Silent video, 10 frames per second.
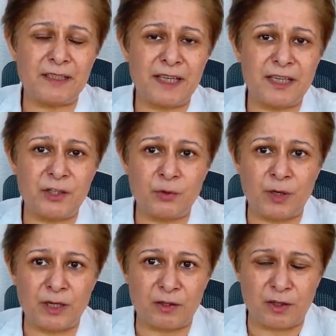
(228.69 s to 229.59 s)
then you
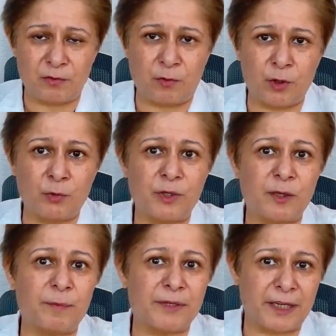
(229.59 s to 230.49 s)
are followed
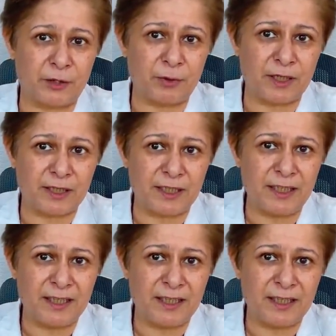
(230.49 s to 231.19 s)
up regularly.